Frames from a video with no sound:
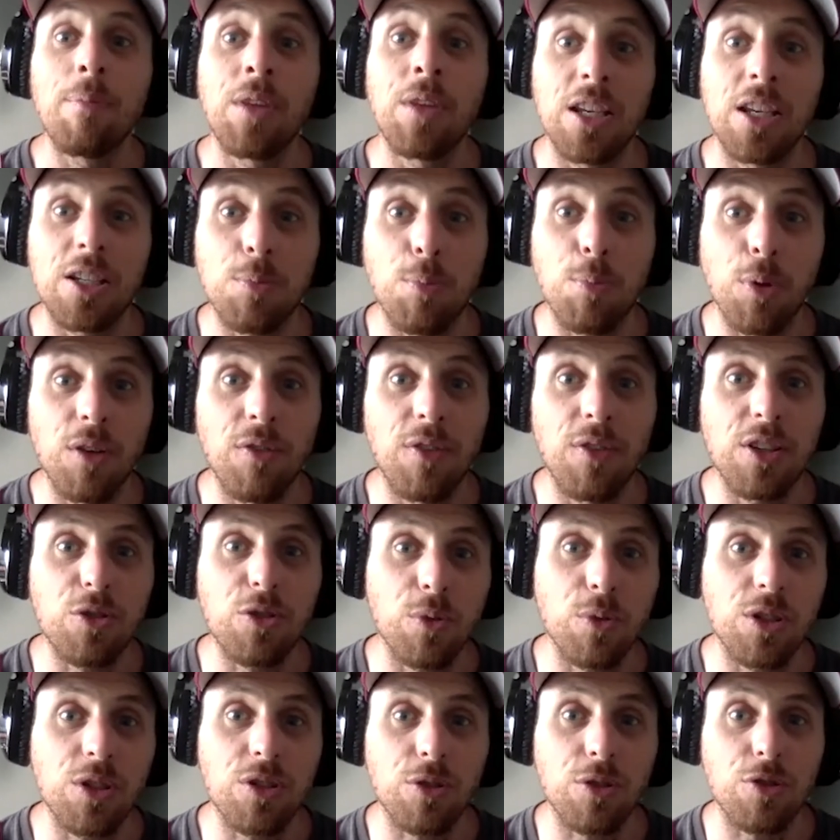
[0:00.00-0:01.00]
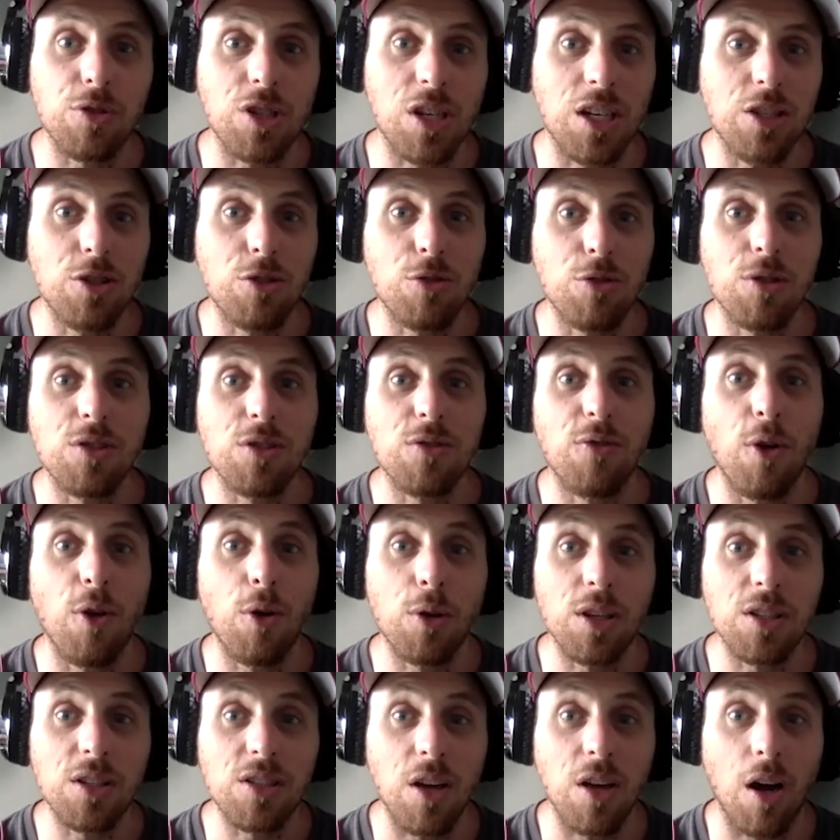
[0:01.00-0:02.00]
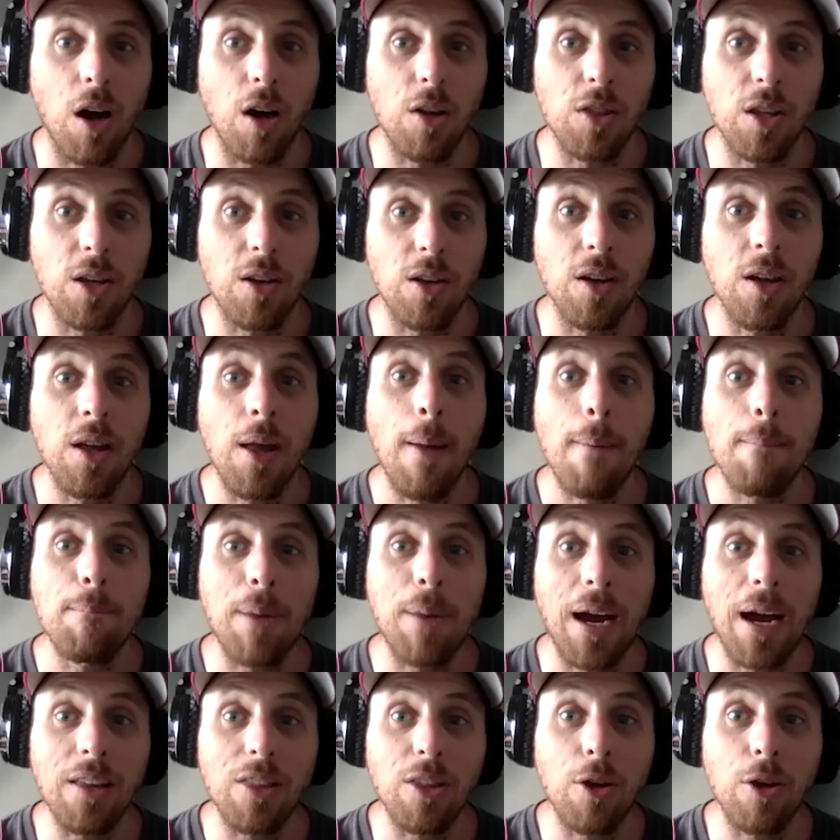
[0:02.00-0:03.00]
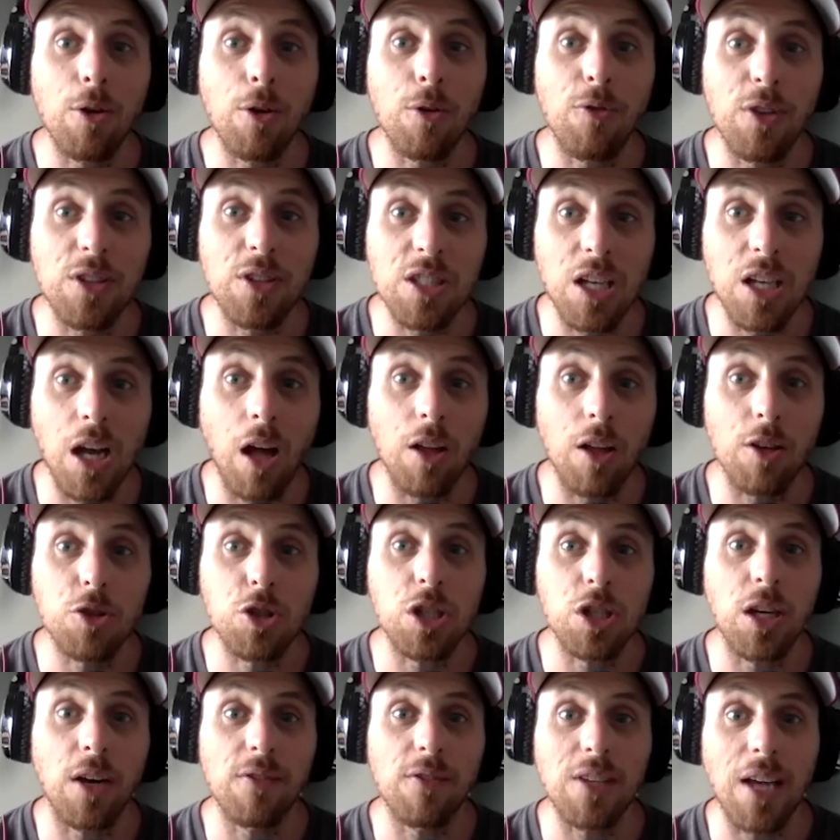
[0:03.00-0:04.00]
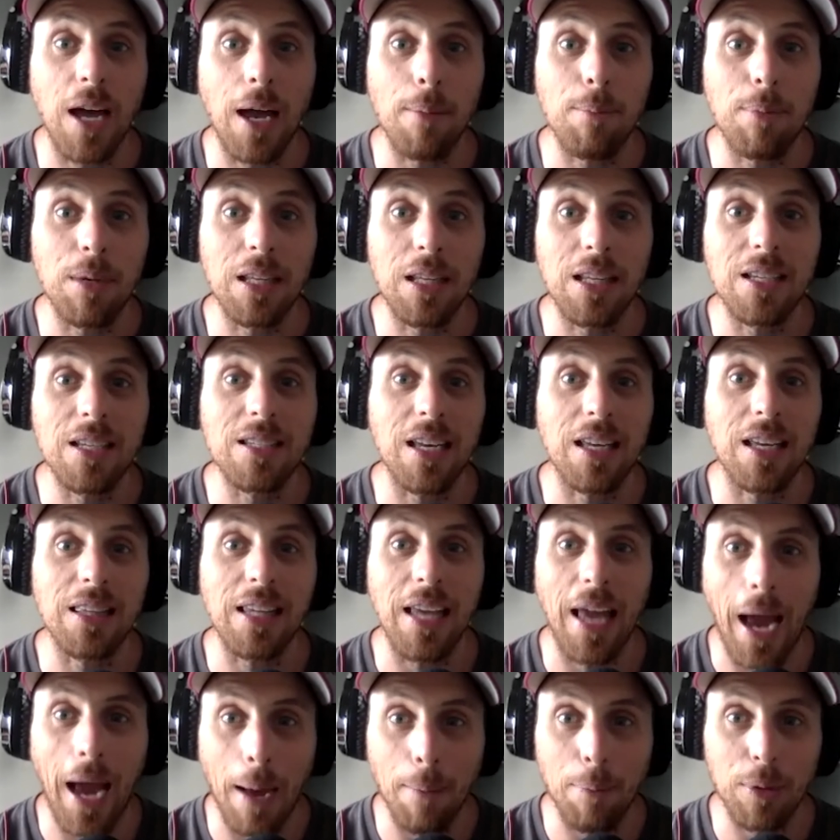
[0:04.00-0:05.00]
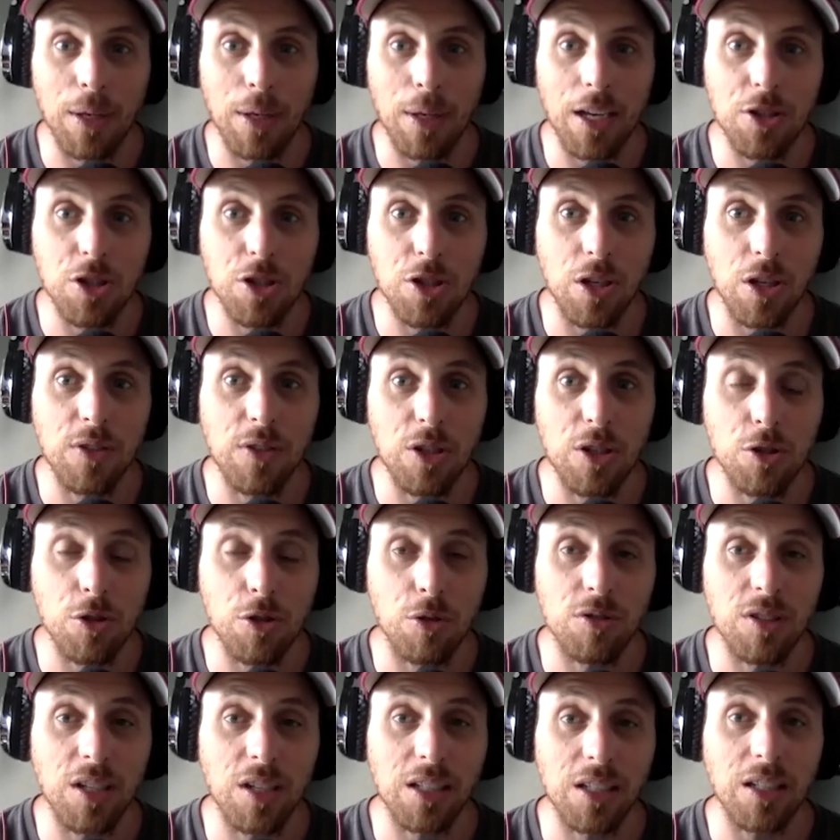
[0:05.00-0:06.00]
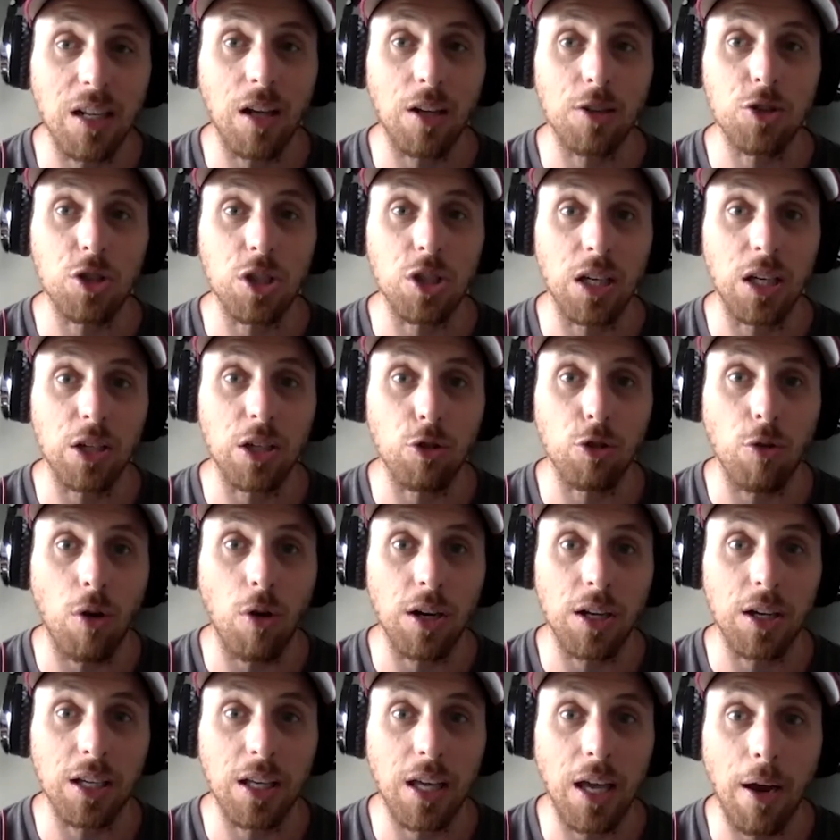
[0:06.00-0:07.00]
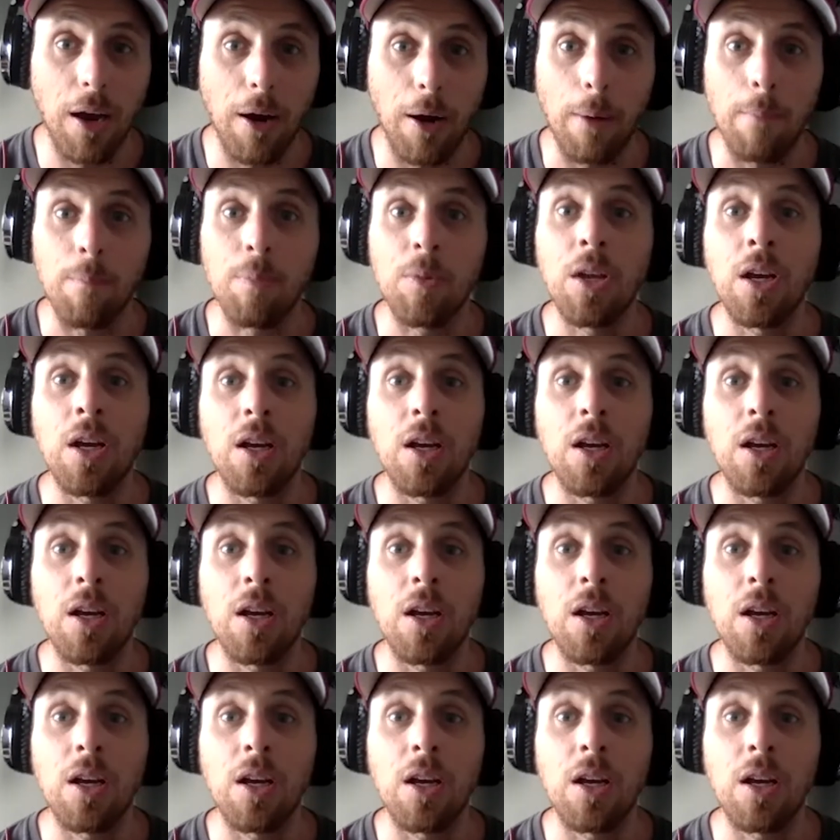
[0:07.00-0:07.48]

His previous research interests focus on the pathophysiology of diabetes and the application of digital technology in chronic care.